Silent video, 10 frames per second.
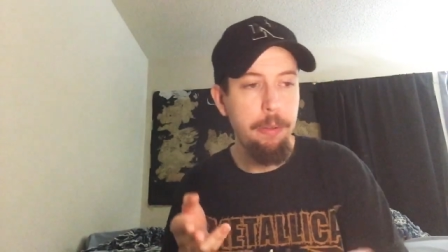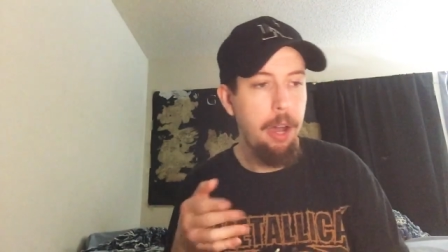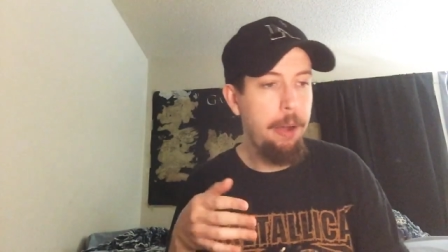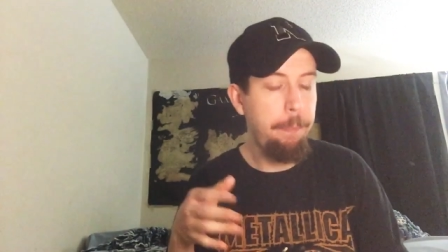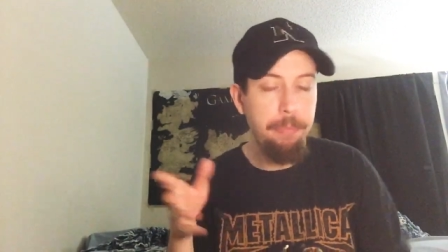
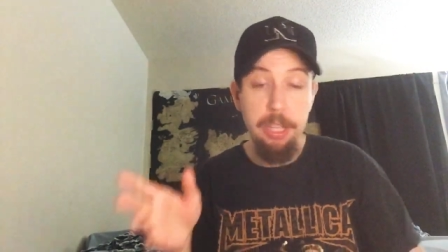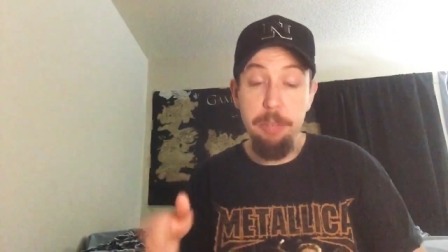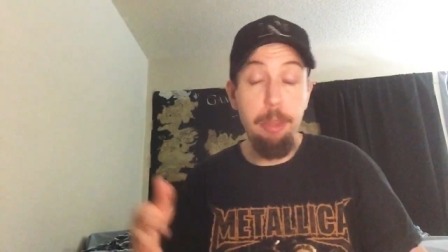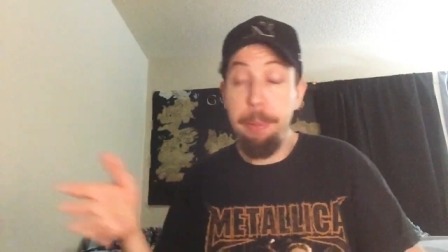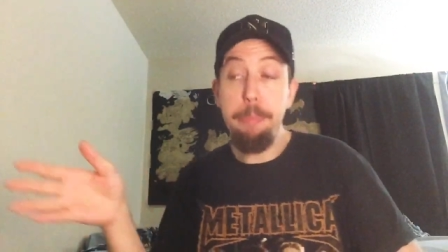um, the,
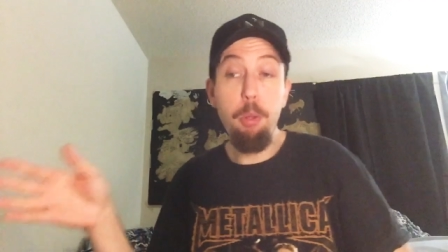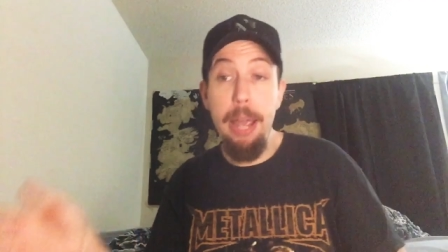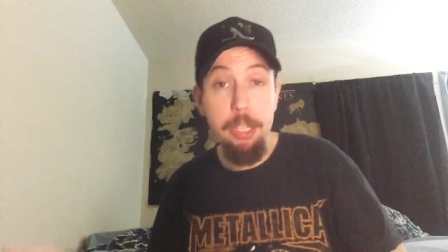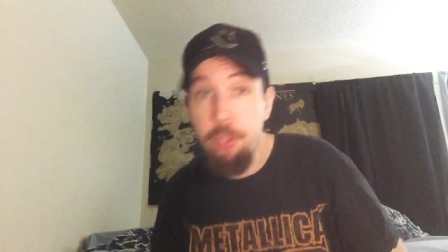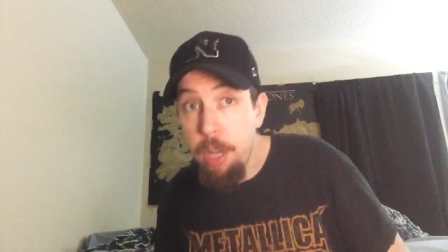the people who
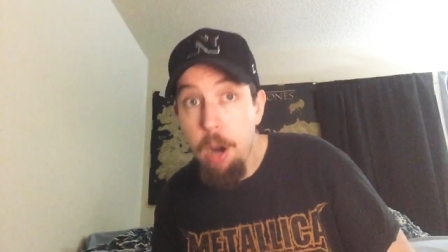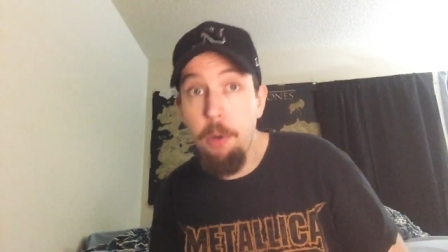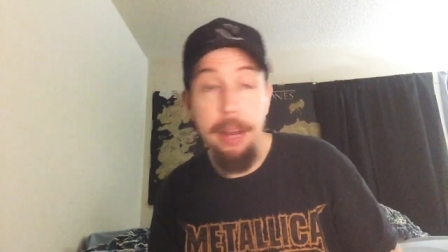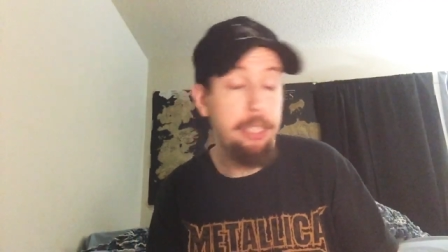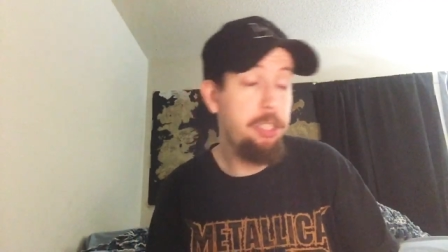actually are
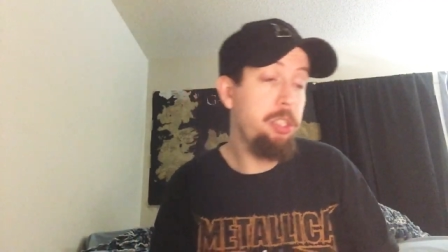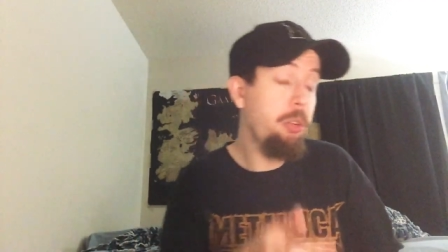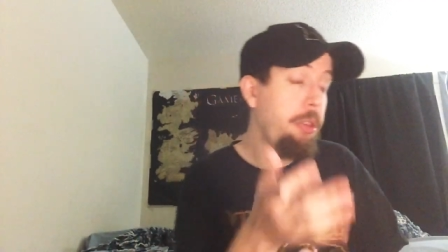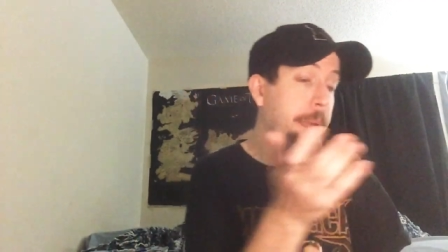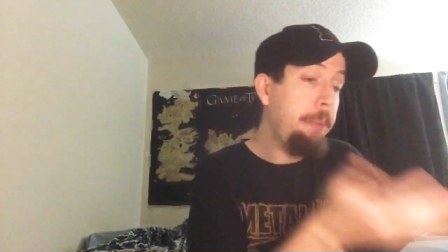racist
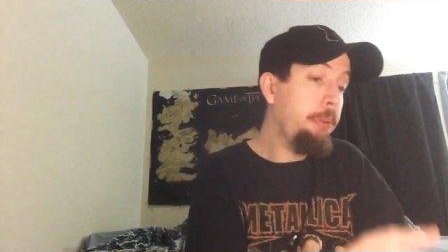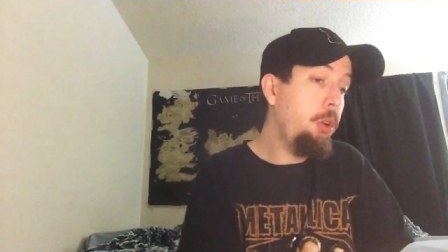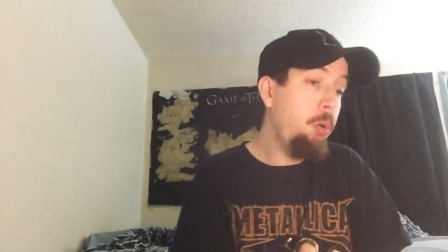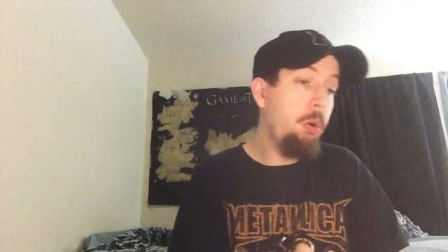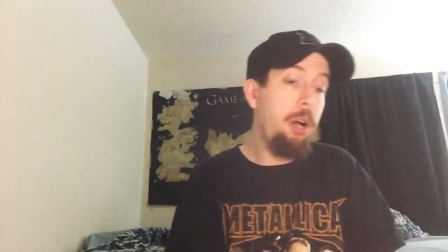or the people
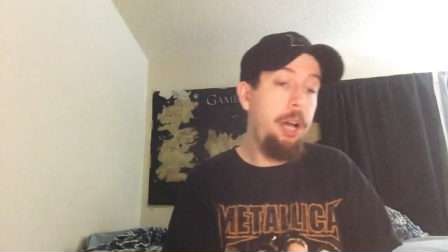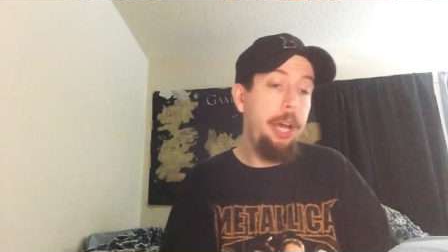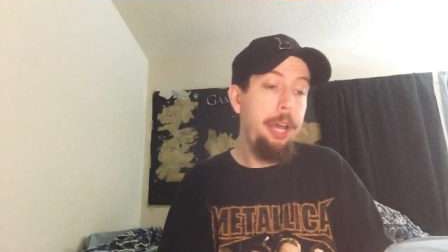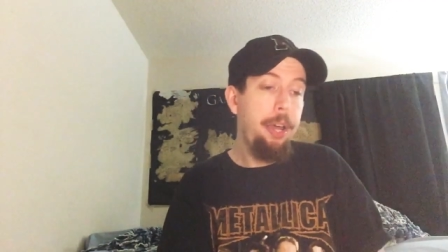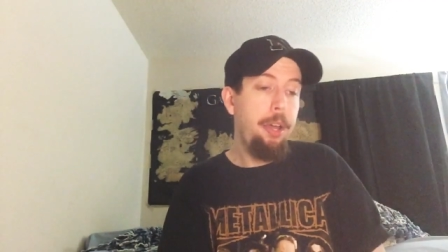who uh,